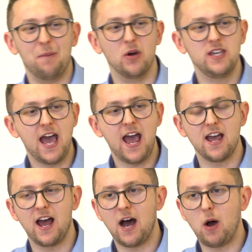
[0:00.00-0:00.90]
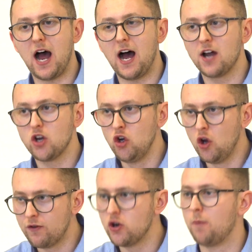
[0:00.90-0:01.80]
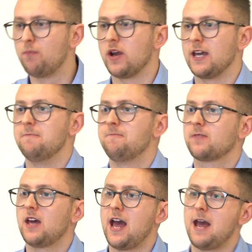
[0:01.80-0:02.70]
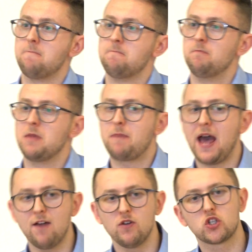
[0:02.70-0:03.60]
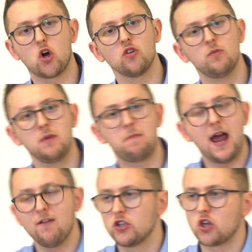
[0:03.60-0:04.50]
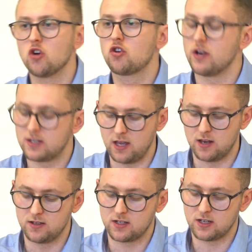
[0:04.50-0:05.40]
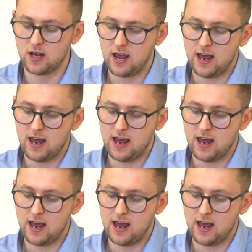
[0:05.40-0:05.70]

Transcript: but yeah, I, I had a loving upbringing um, my parents aren't, my parents aren't Christians.